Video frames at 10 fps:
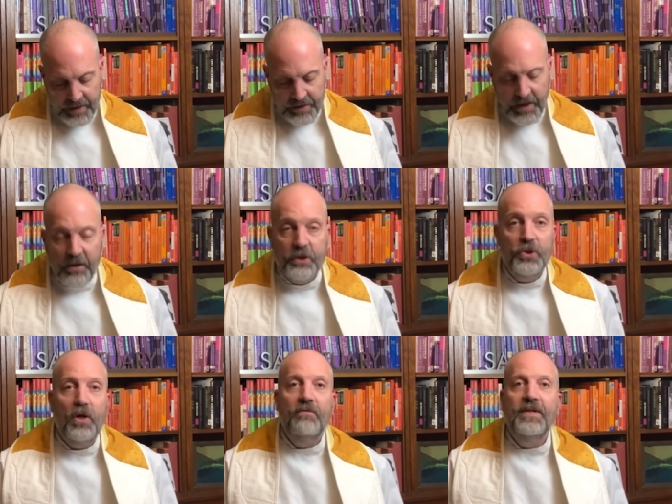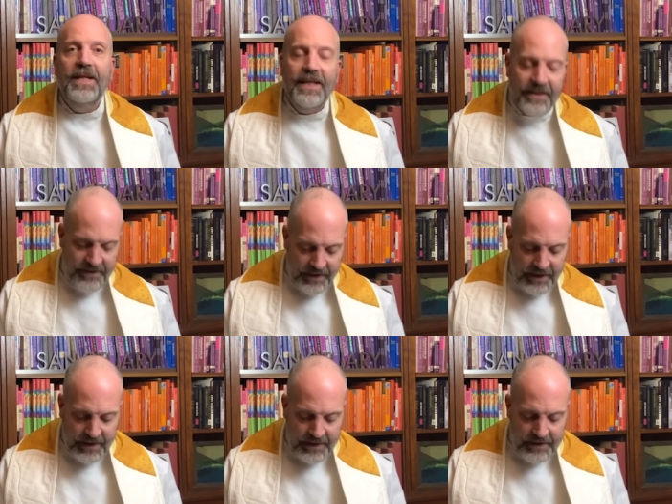Derek Chauvin acted
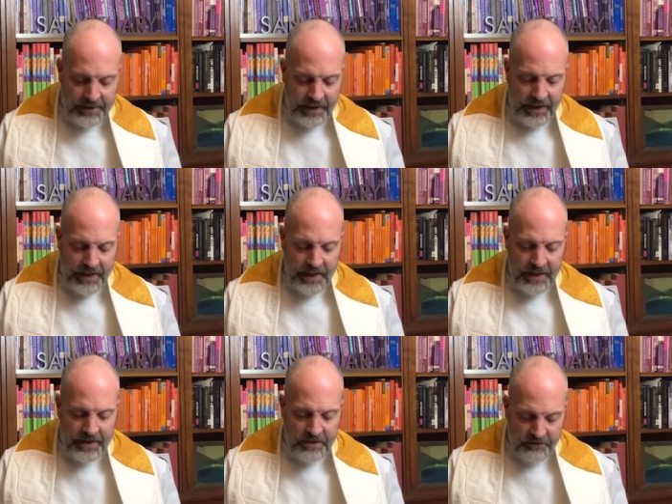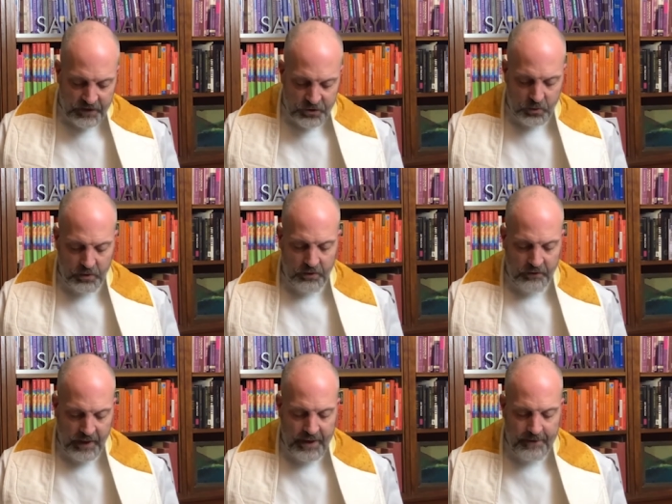as an individual,
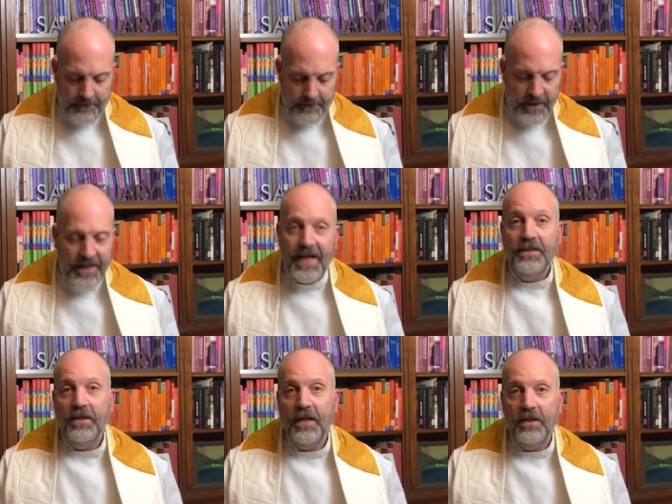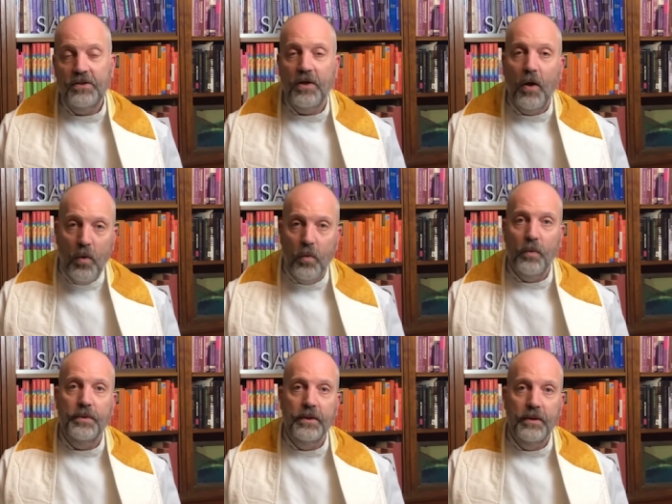right? He acted on his
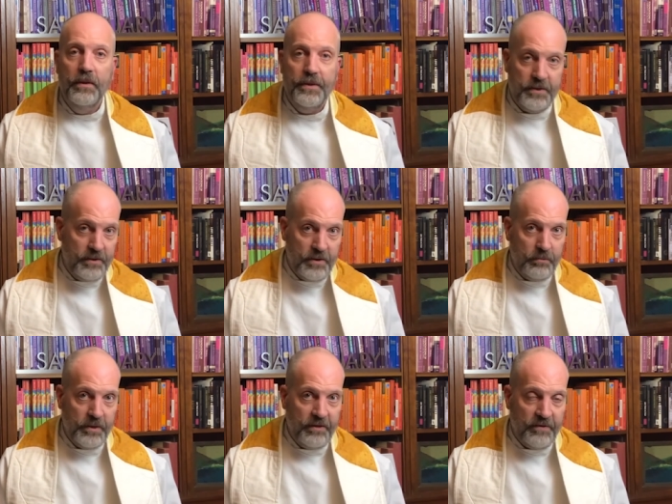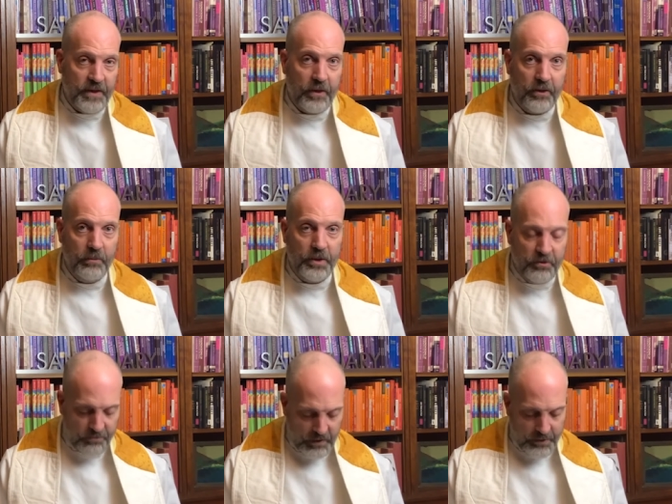own. This is the belief, the argument.
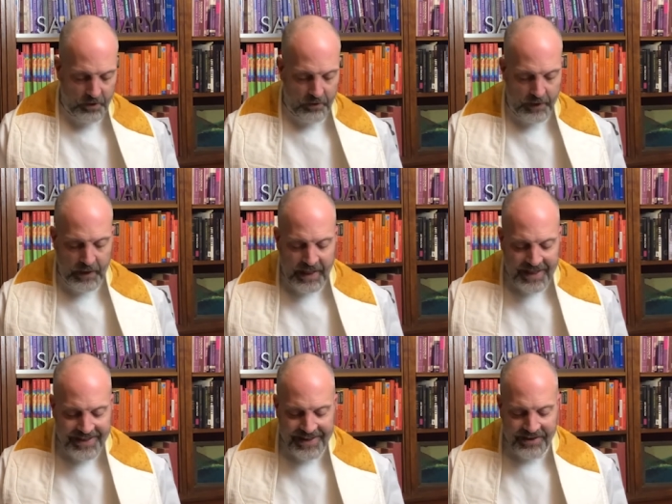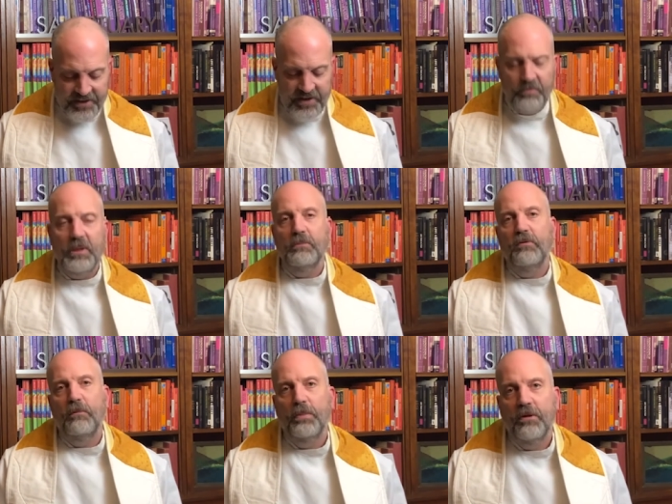You've probably heard it. He's not the symptom of
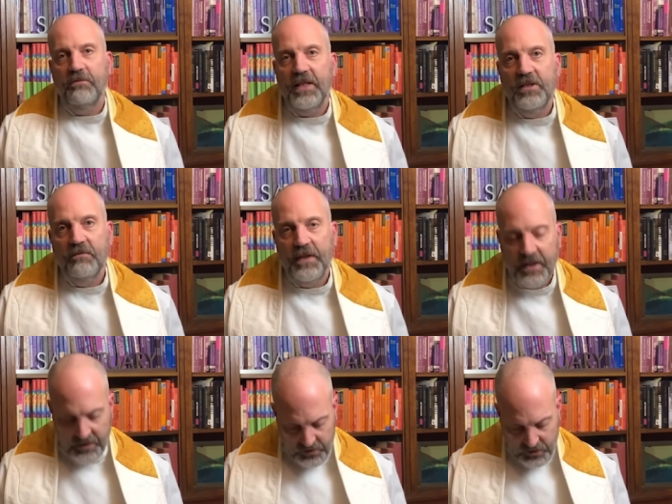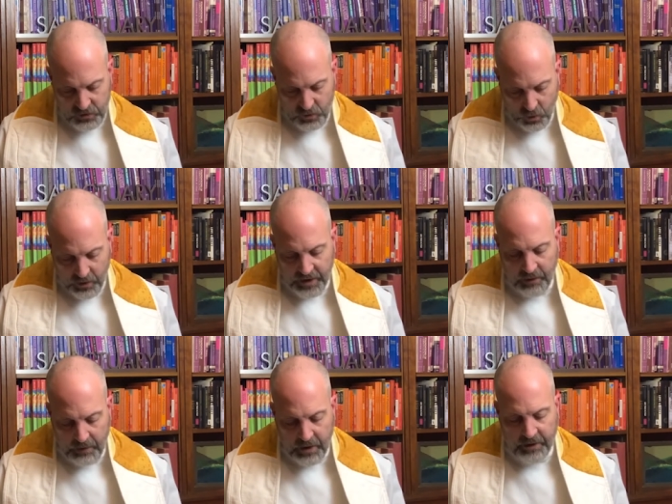a pervasive and historic
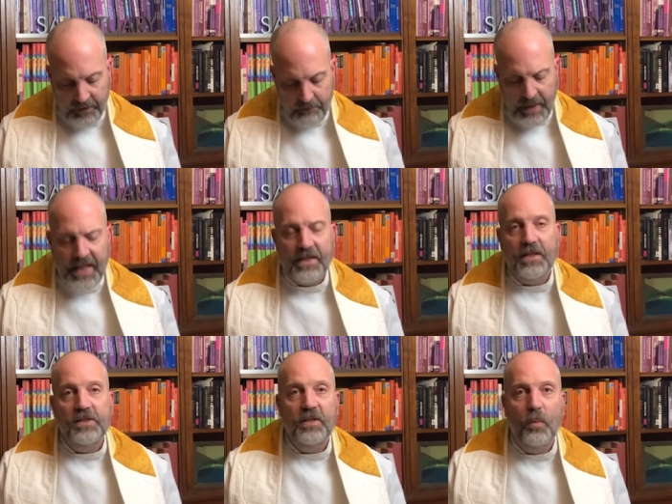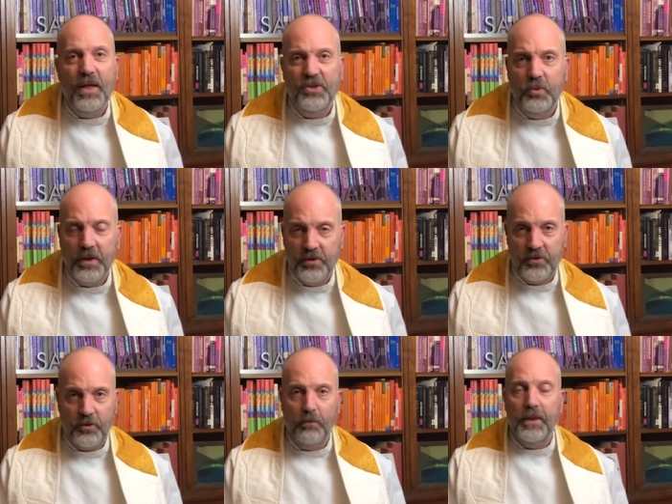American madness that wants to
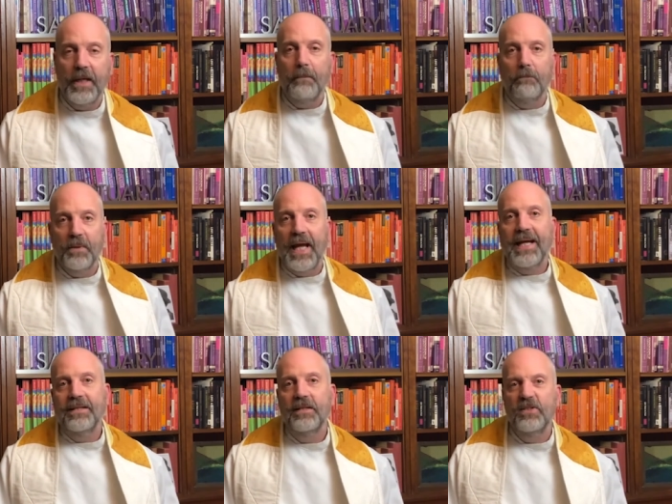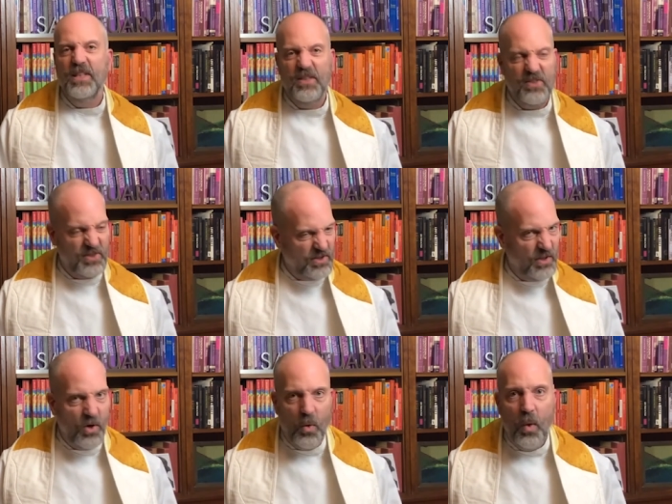exterminate blackness in a
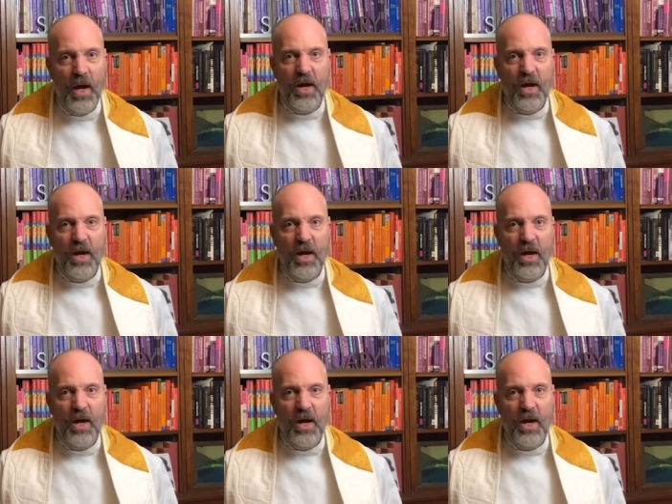slow,